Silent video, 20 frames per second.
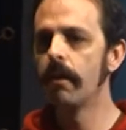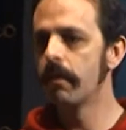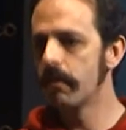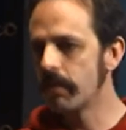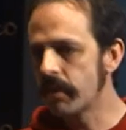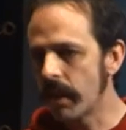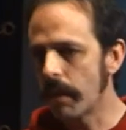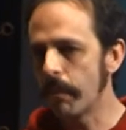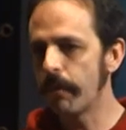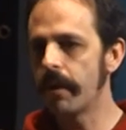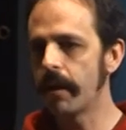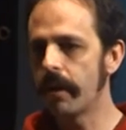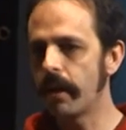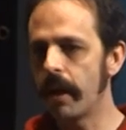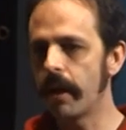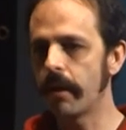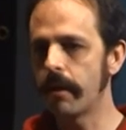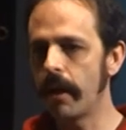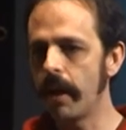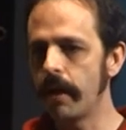Something
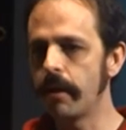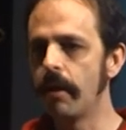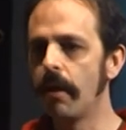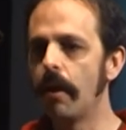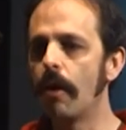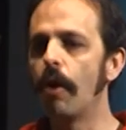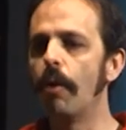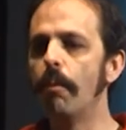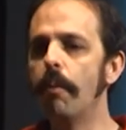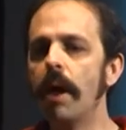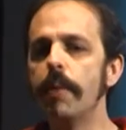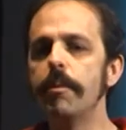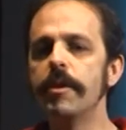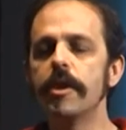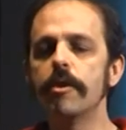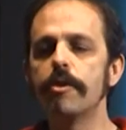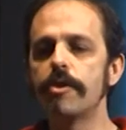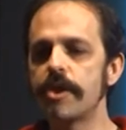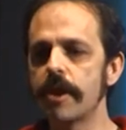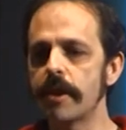like that, or maybe
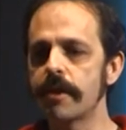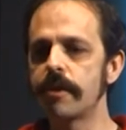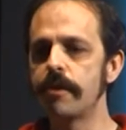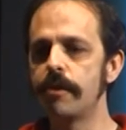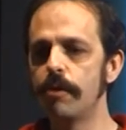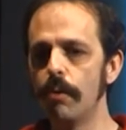you just